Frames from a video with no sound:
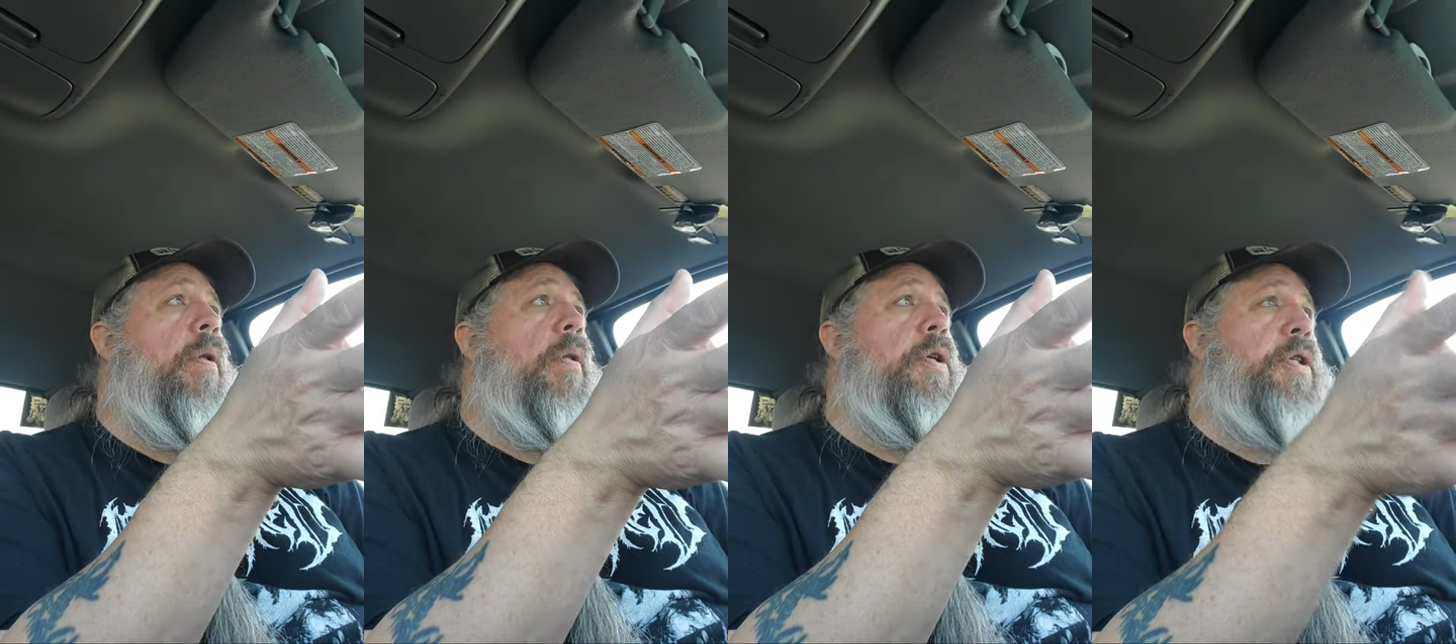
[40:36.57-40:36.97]

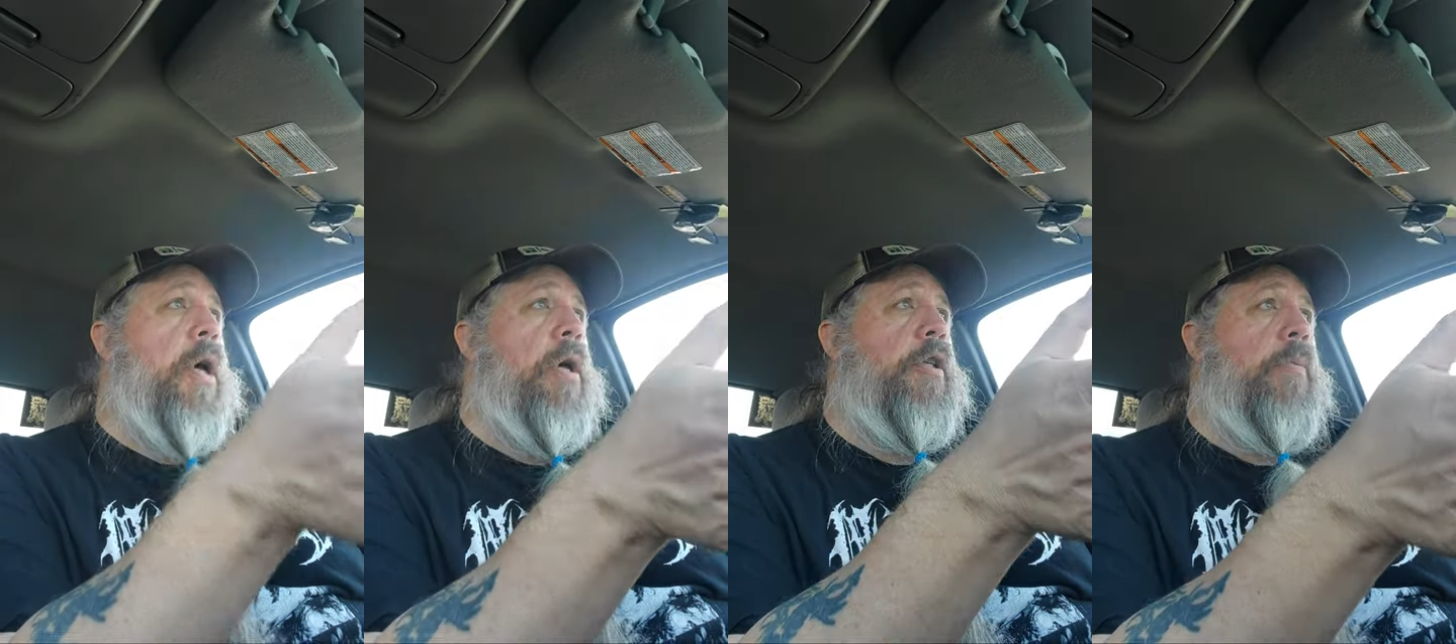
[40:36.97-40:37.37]
the
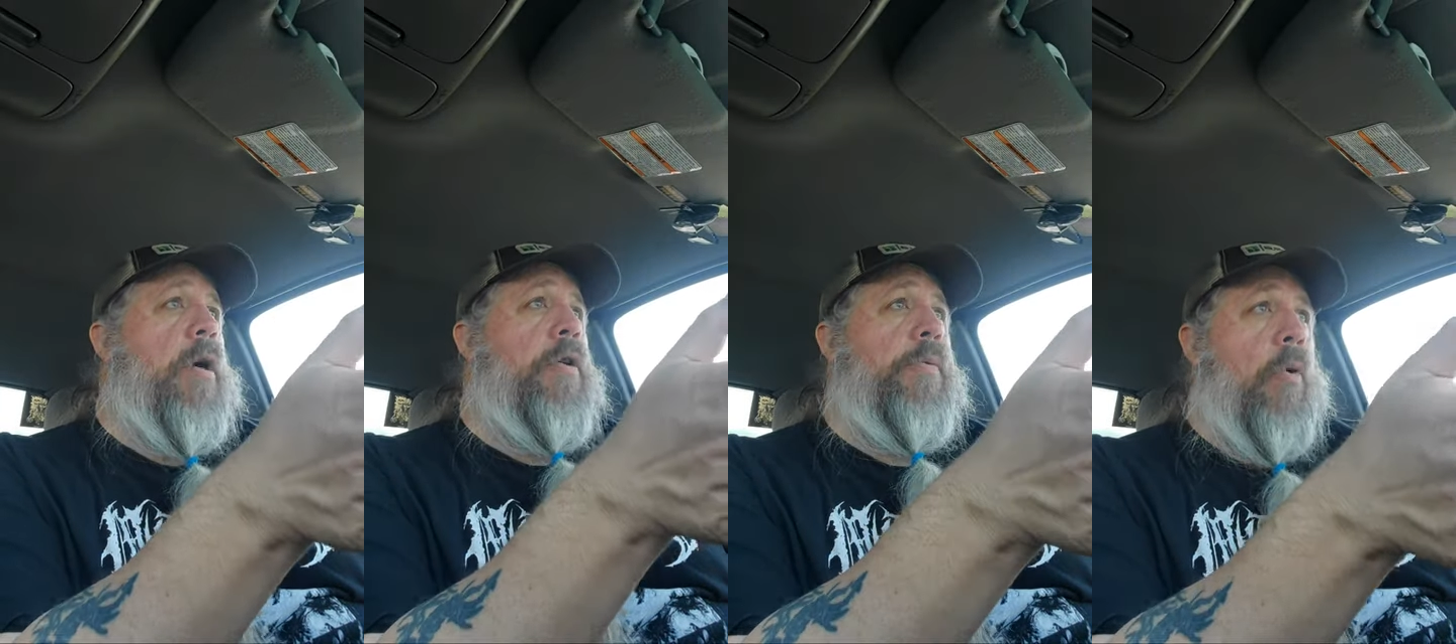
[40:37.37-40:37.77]
song
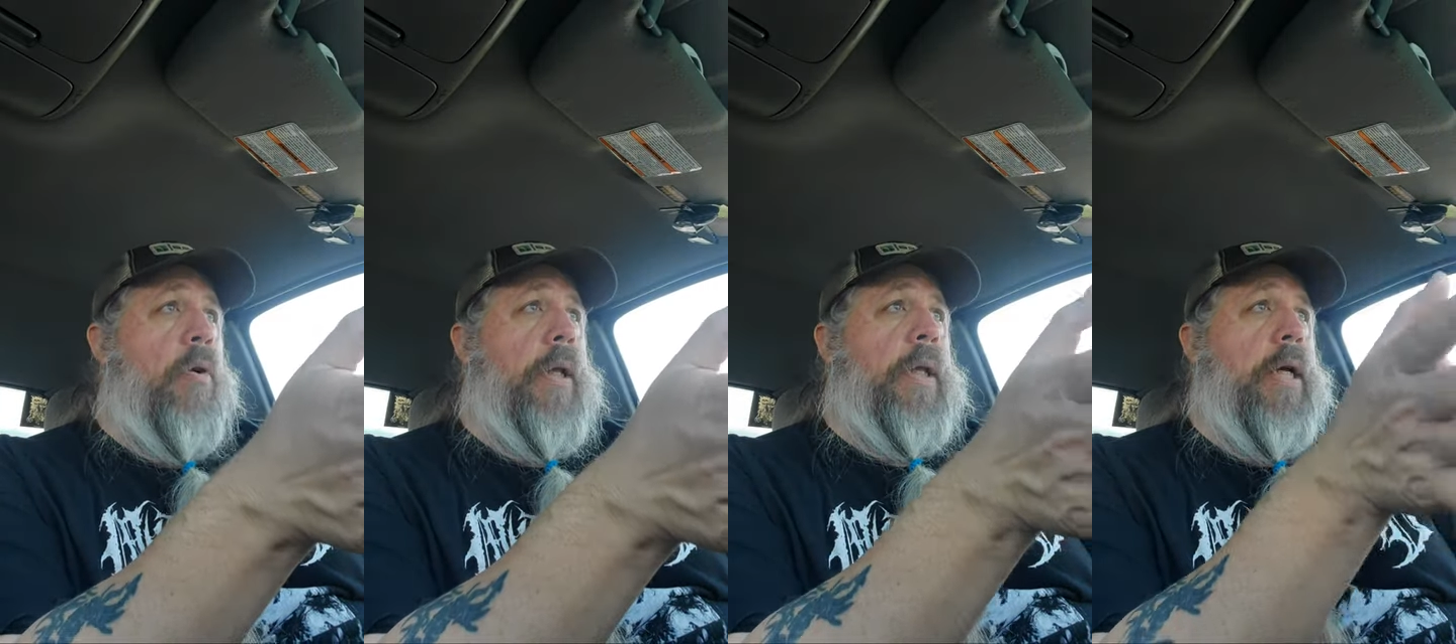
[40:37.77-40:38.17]
Tomorrow's
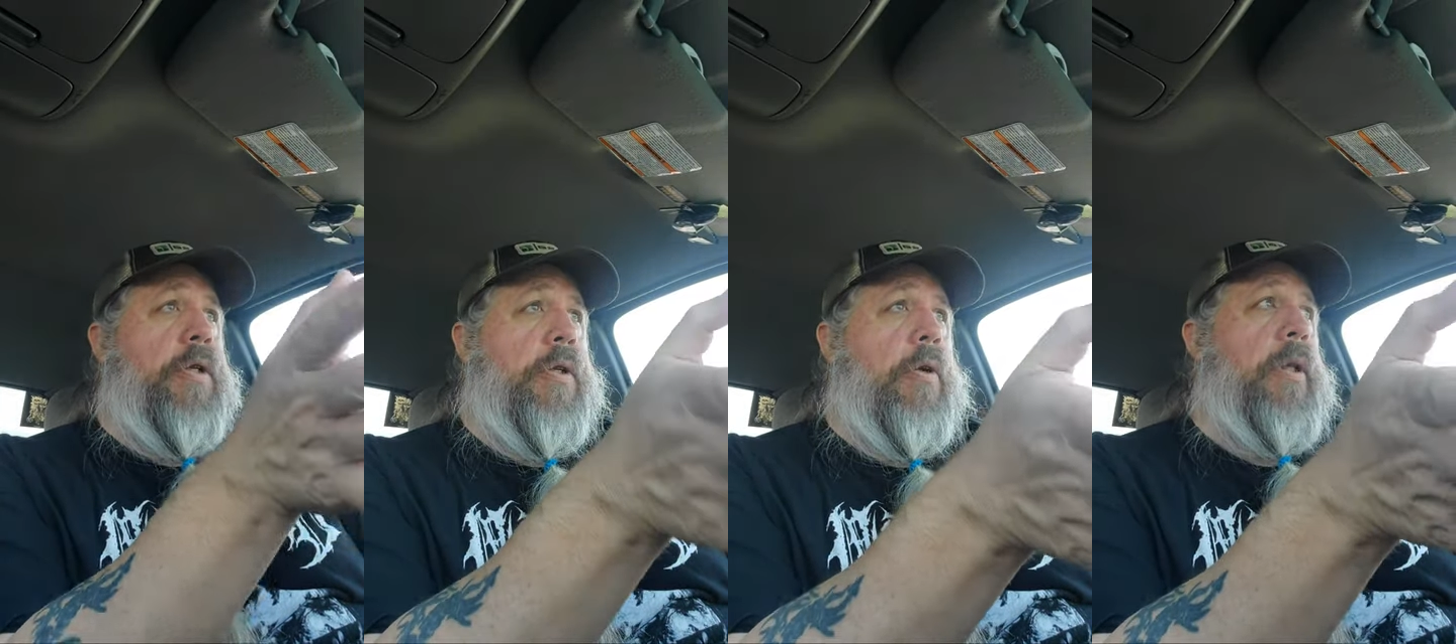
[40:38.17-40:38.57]
Morning that
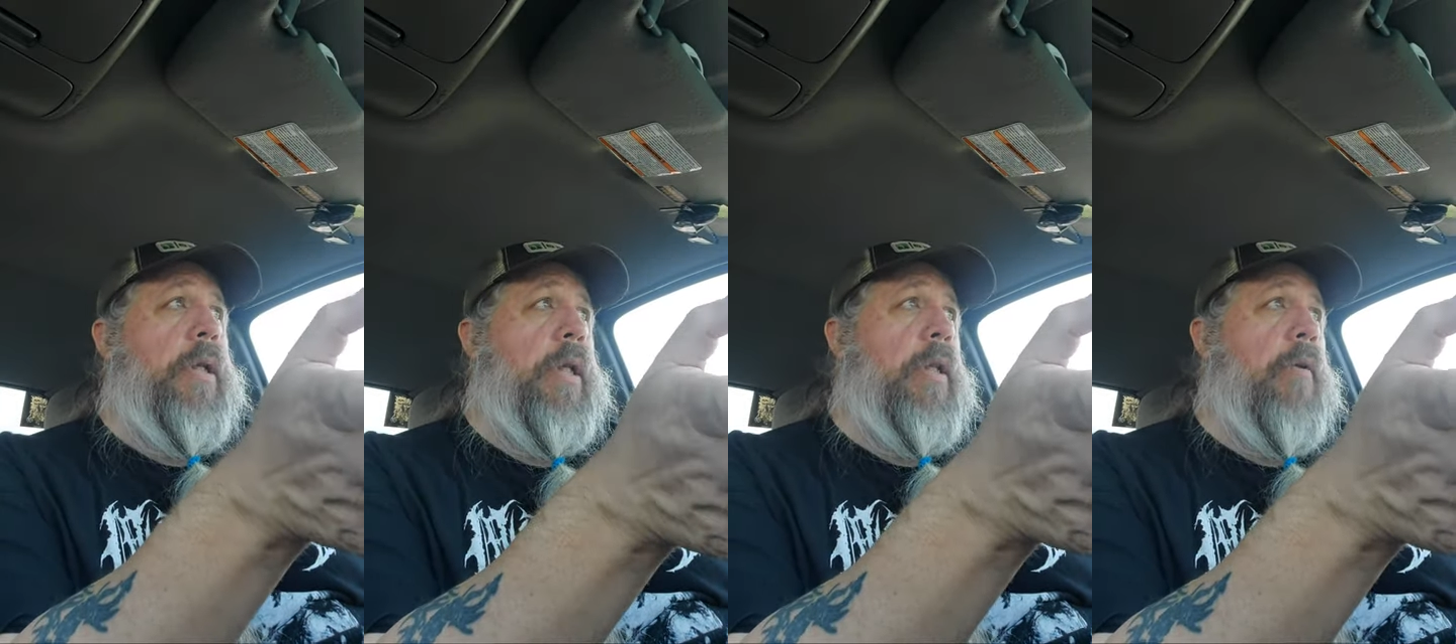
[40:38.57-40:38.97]

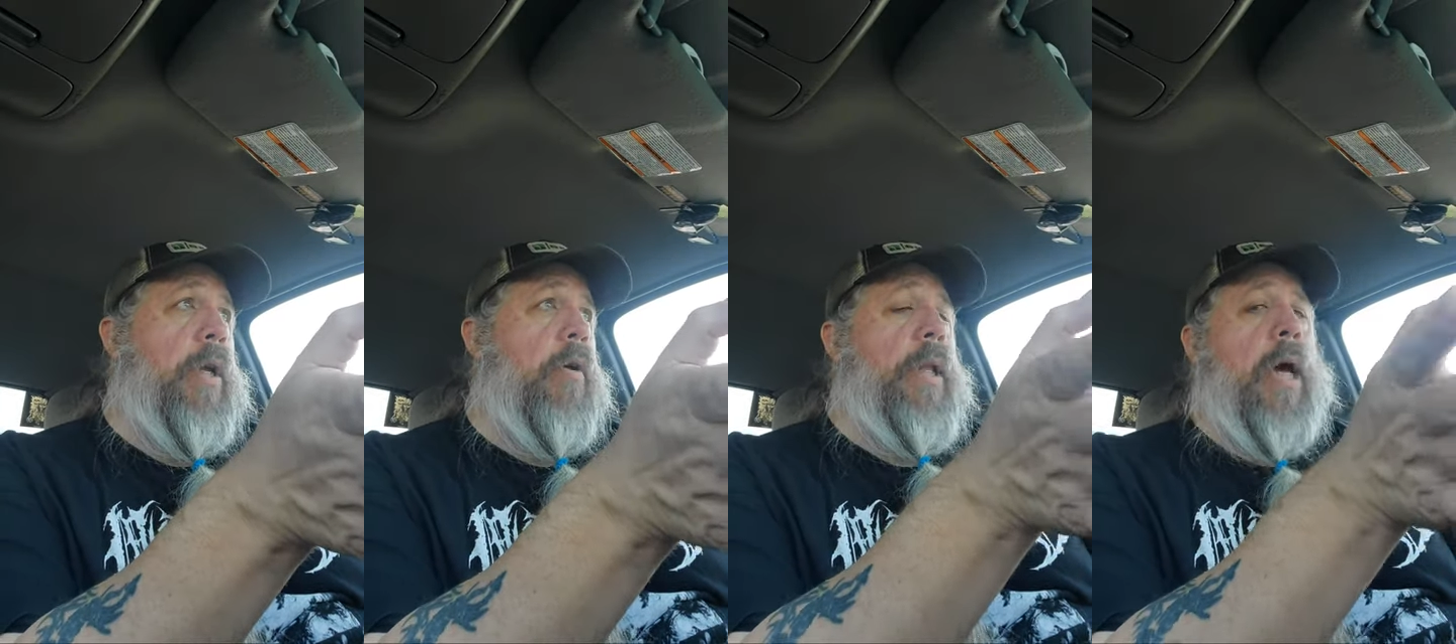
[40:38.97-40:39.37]
Sterling did the
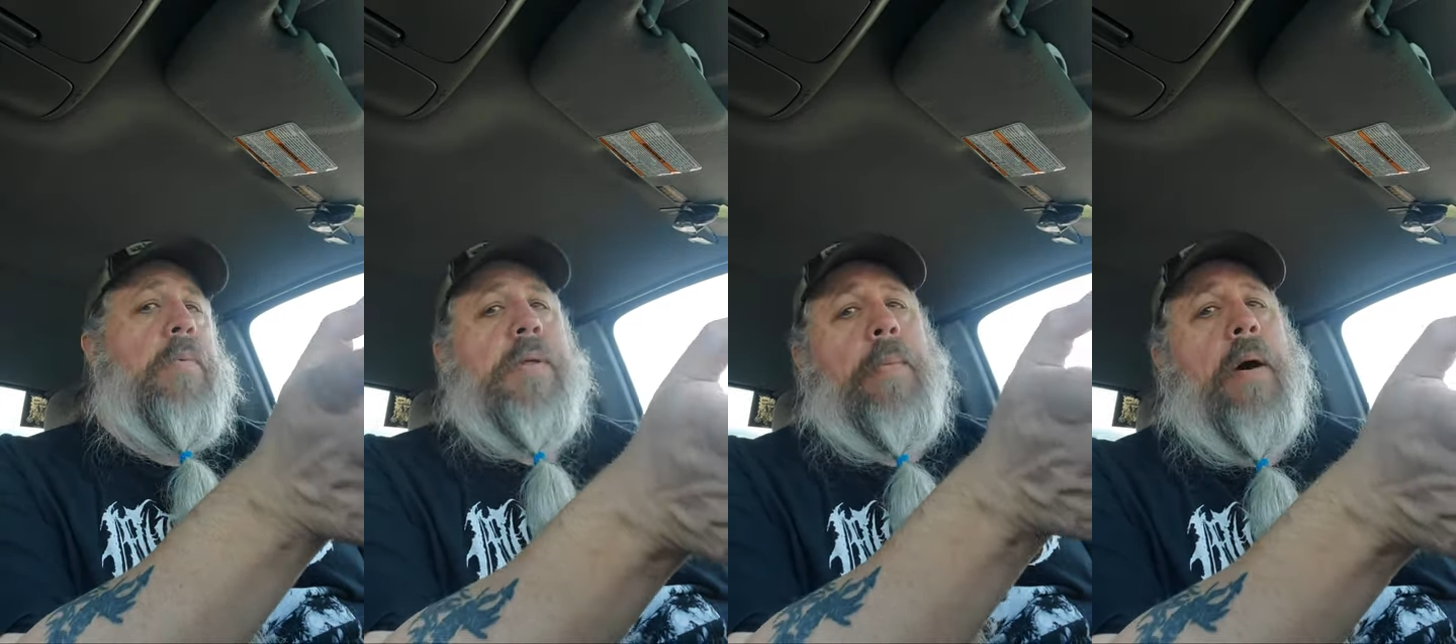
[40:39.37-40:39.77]
video, that
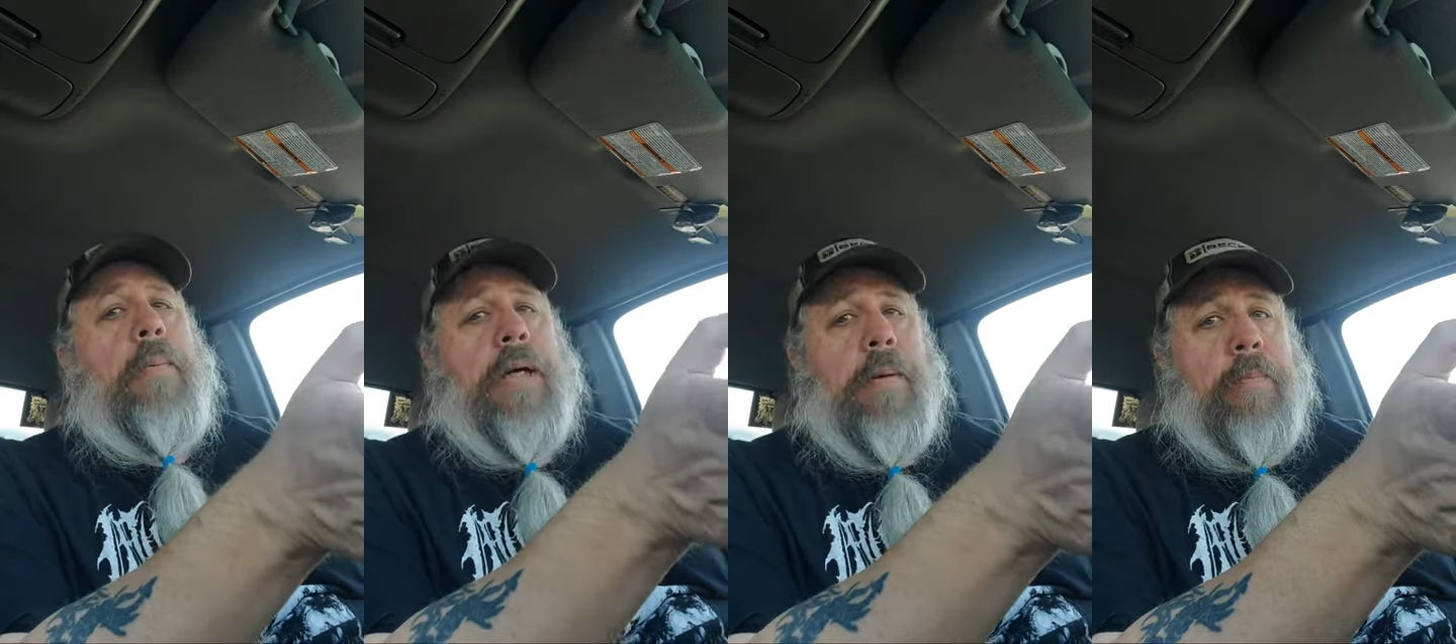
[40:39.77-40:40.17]
was about
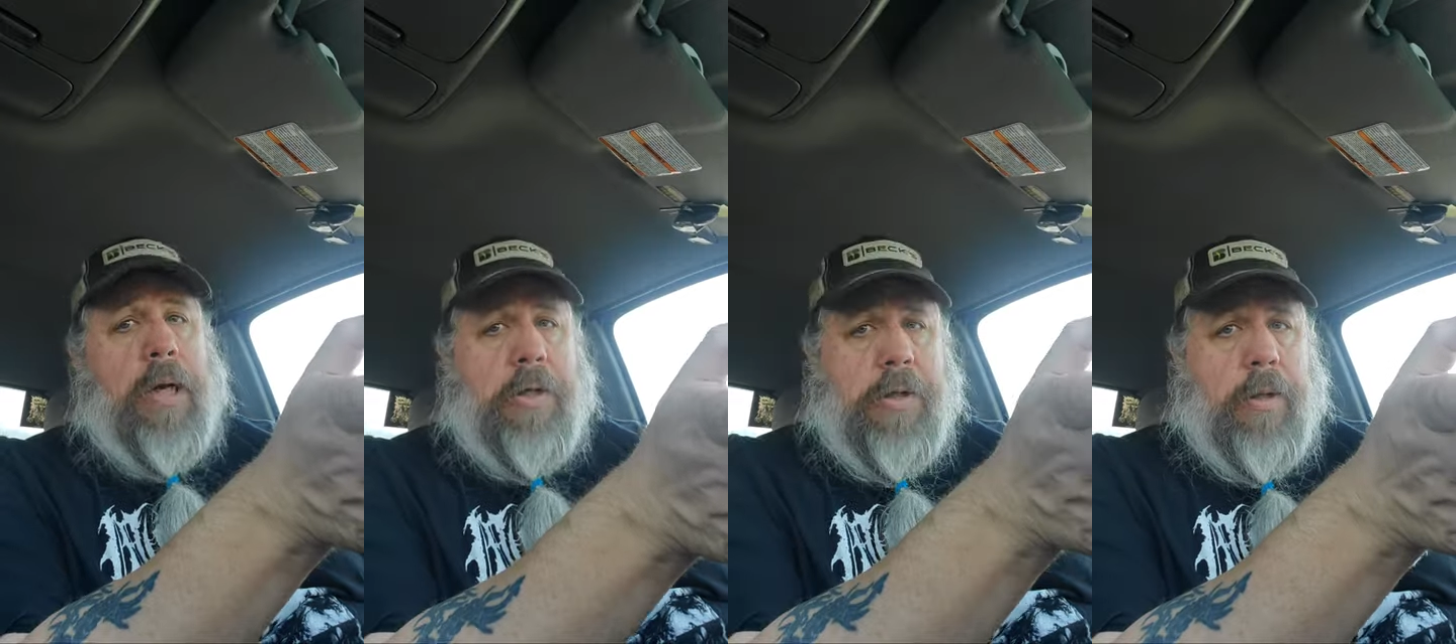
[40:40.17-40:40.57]
my
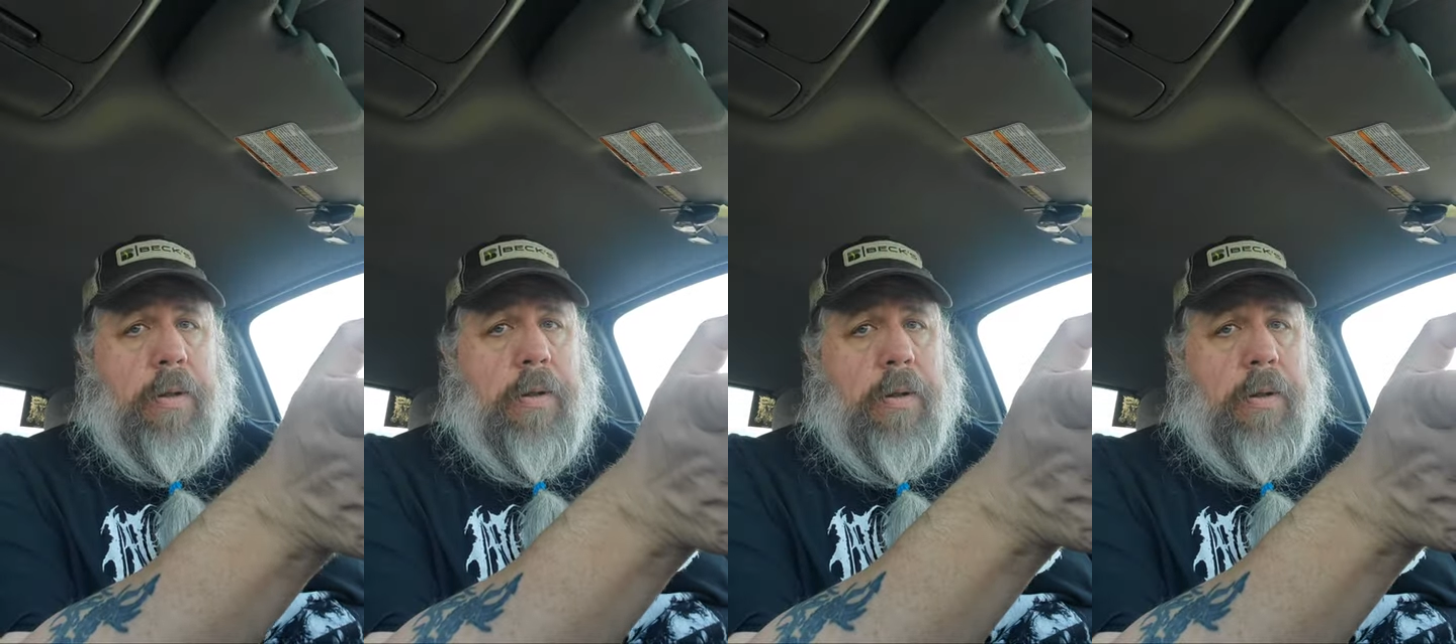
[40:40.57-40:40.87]
depression.